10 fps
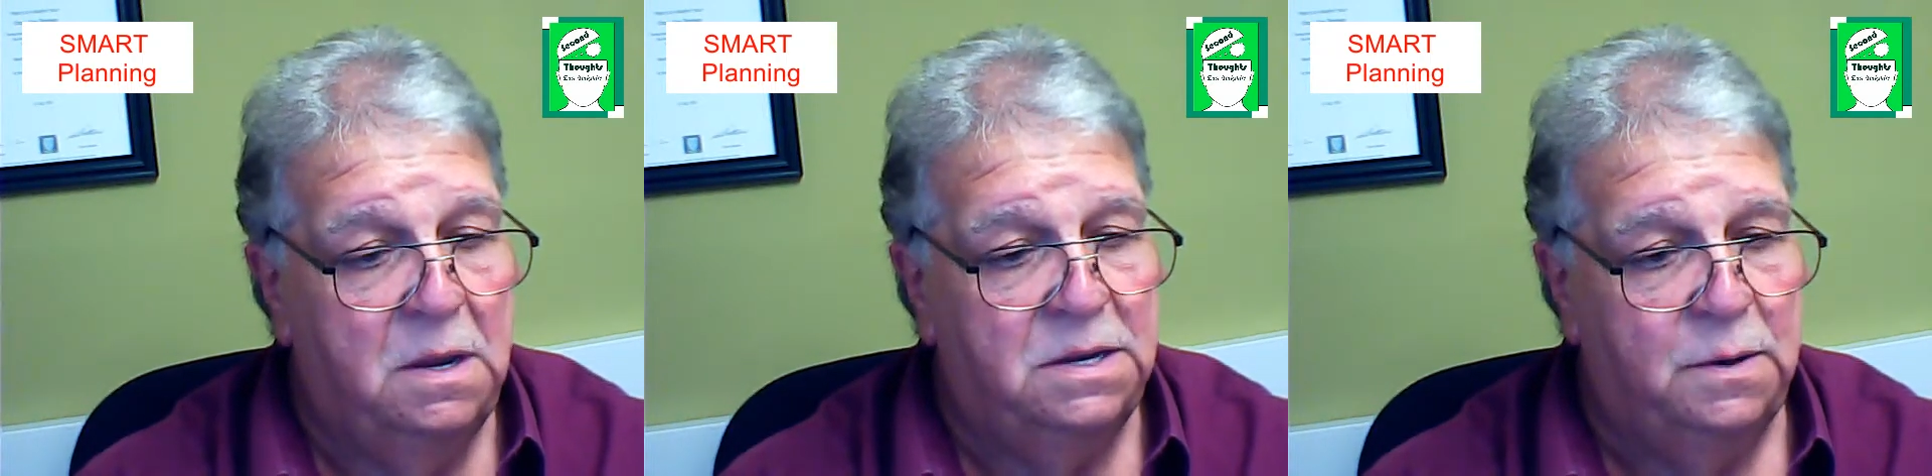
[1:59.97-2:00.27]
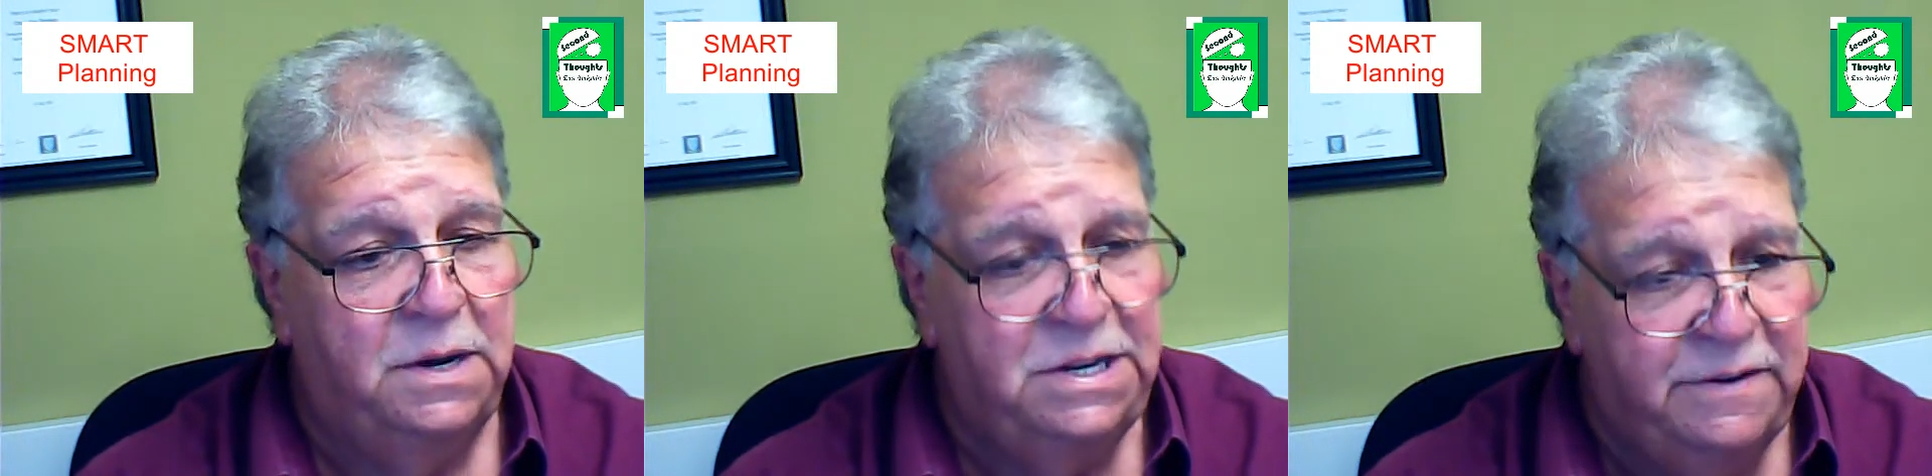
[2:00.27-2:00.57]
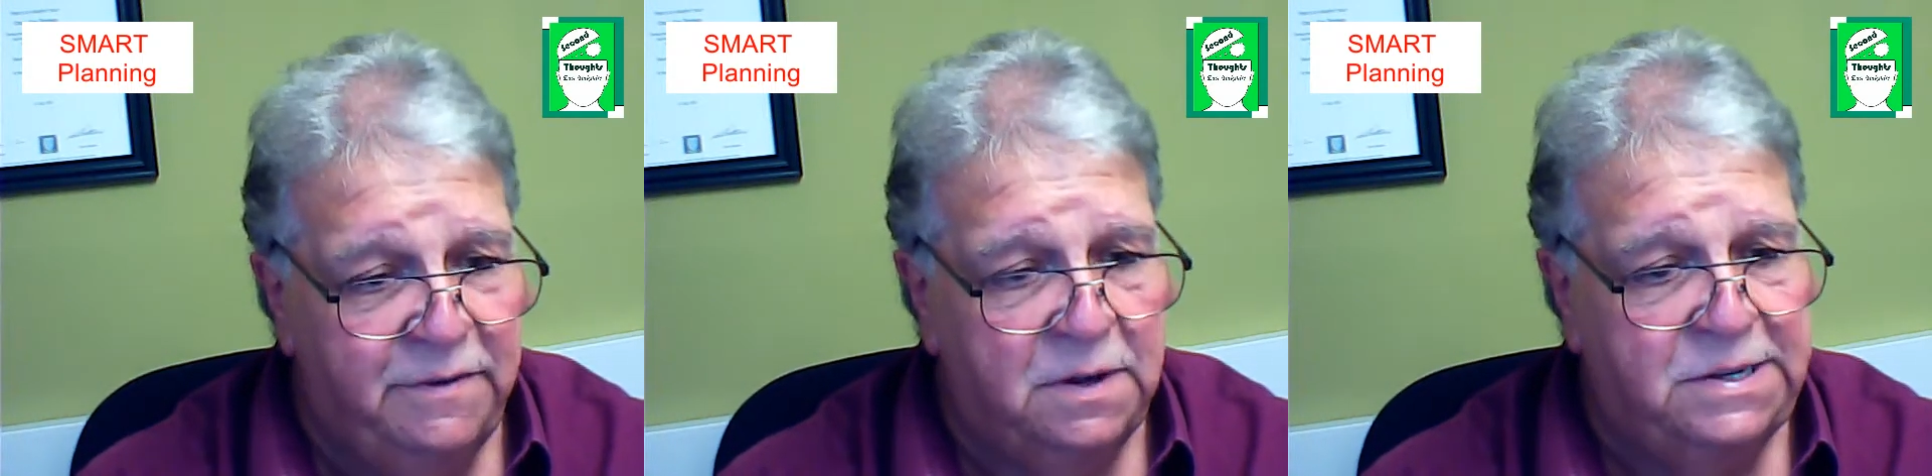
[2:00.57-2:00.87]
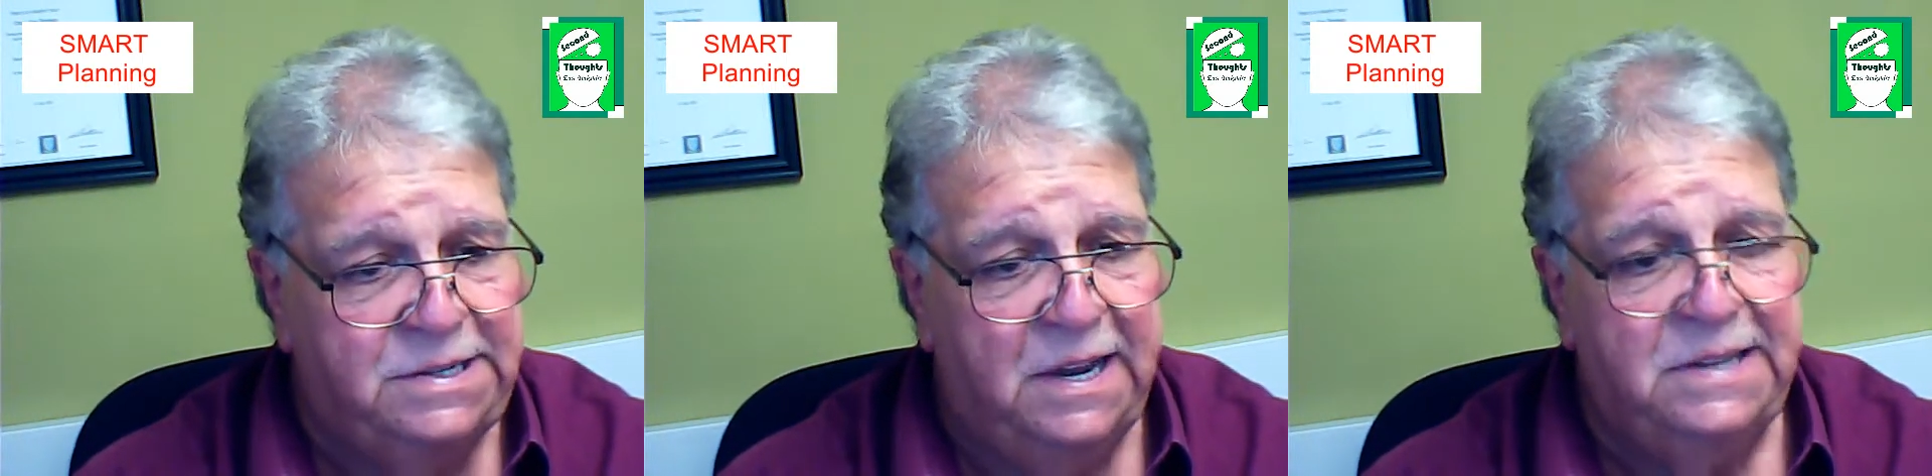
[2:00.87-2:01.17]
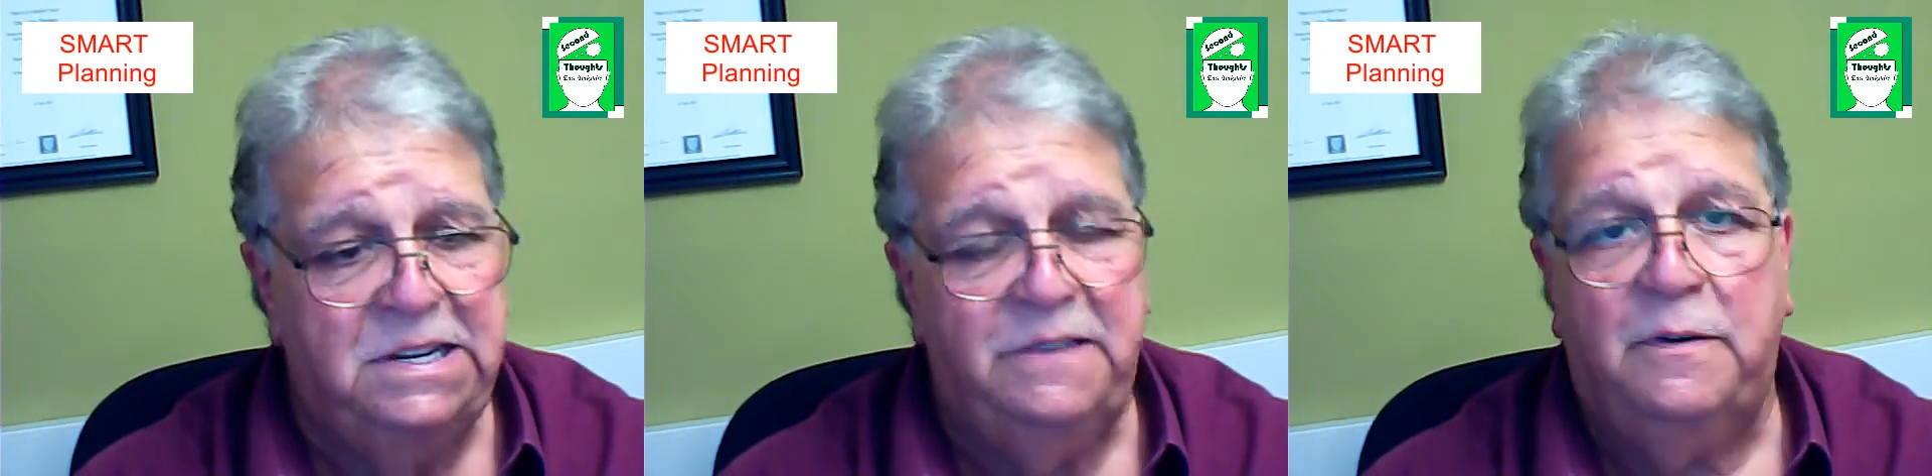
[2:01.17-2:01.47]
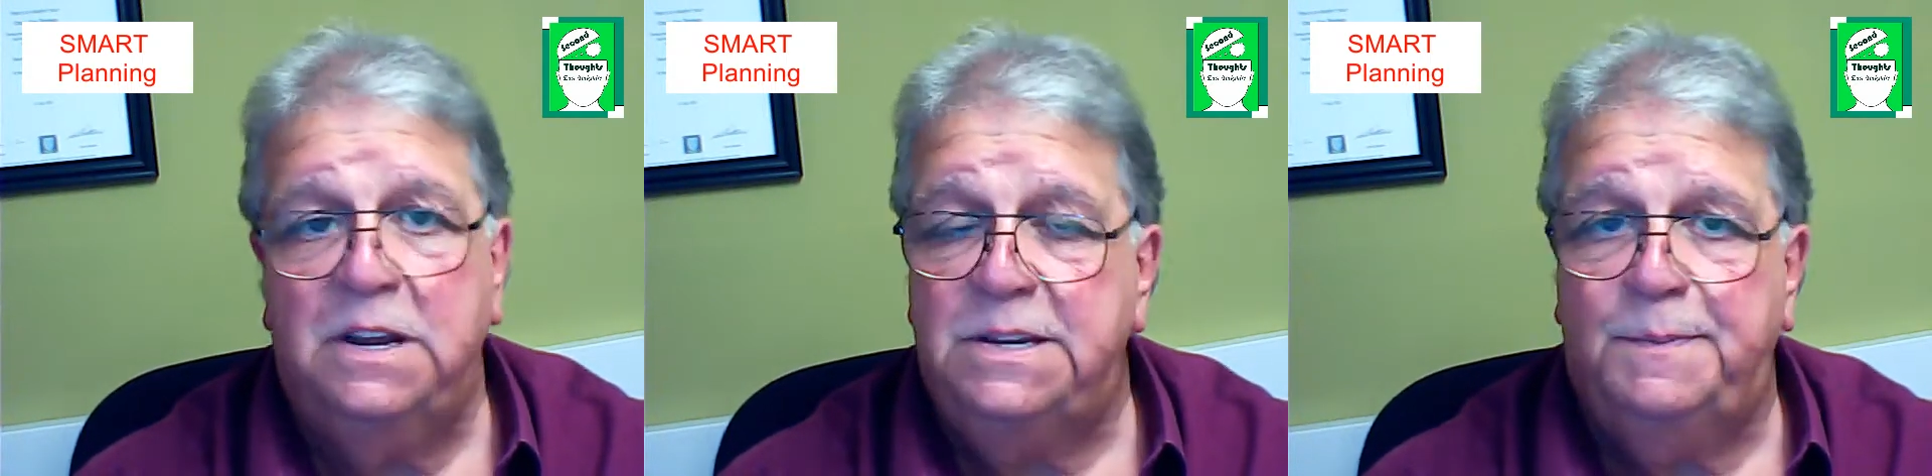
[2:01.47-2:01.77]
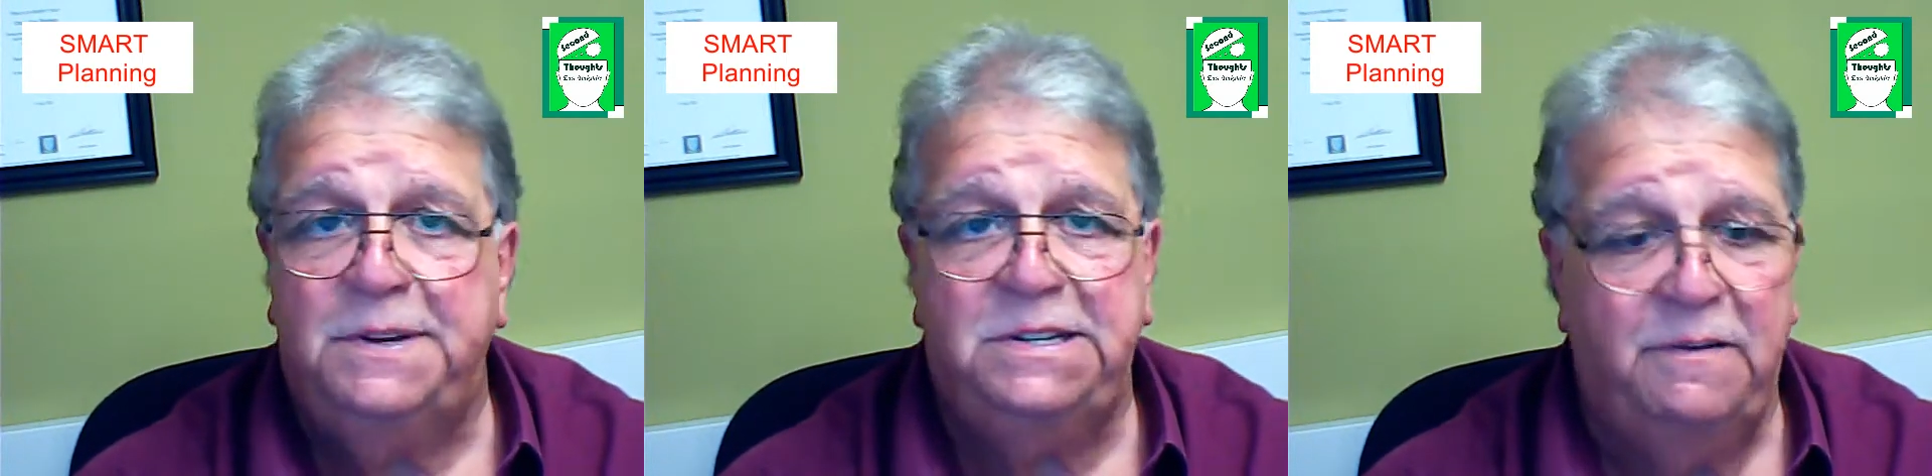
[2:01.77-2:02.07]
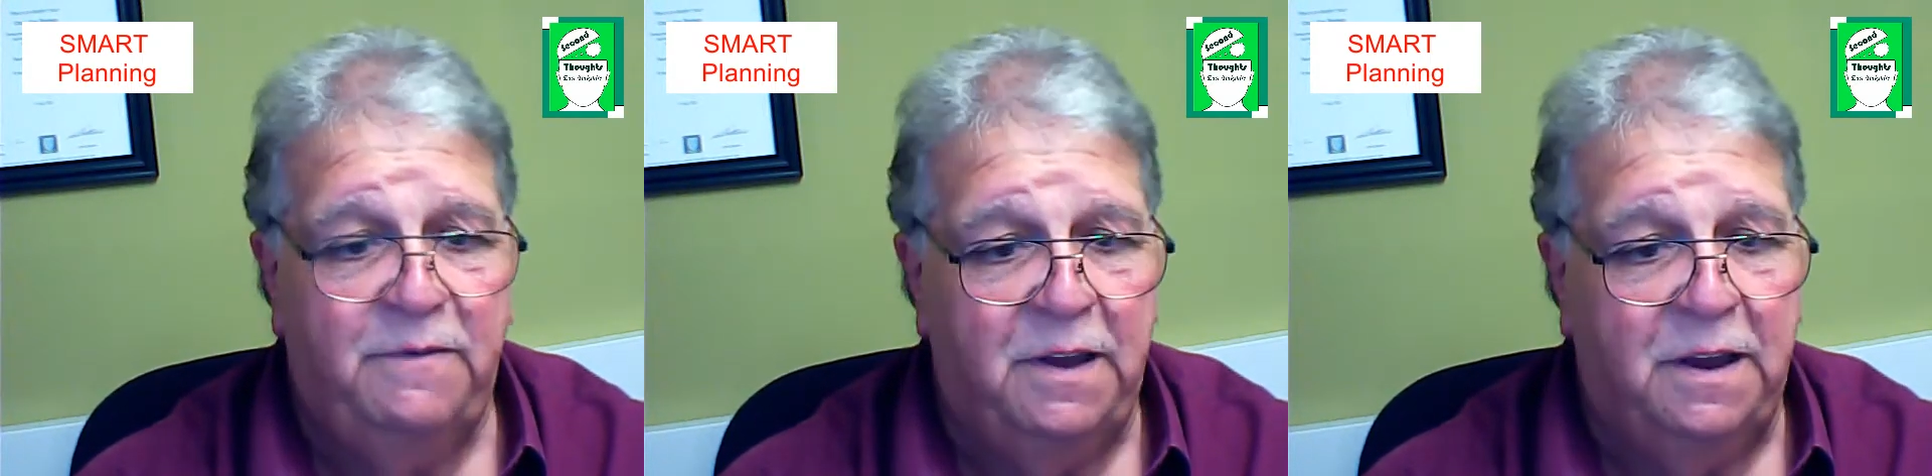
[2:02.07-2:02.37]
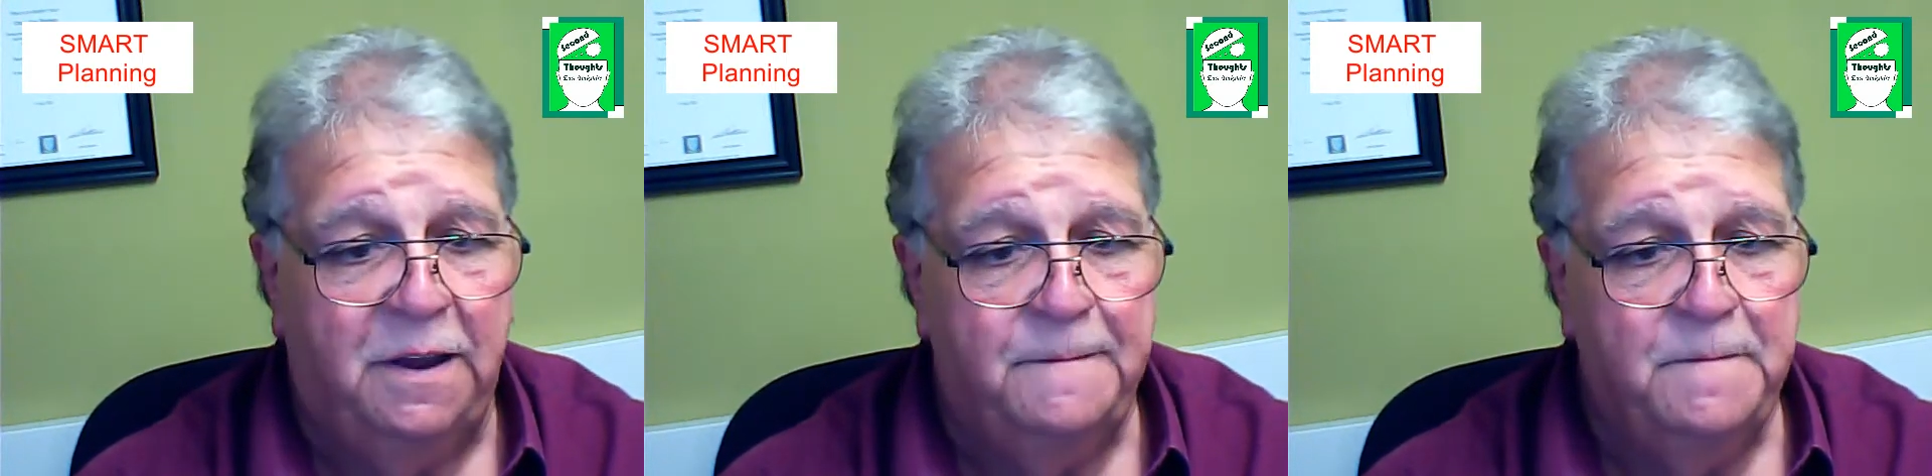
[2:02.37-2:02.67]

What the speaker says: So each of those tasks is very specific.